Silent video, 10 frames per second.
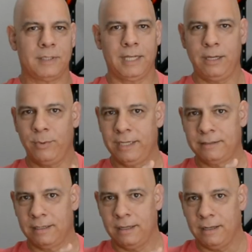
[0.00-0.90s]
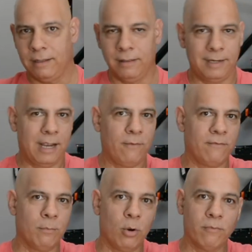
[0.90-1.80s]
Anyways, look out
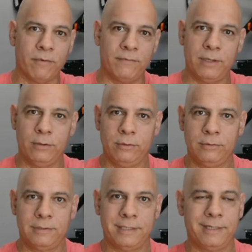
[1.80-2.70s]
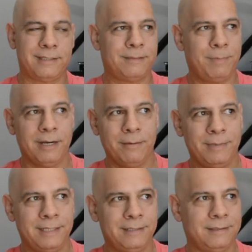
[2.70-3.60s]
for more reviews,
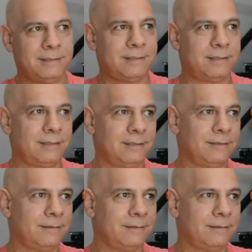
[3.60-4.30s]
experiments,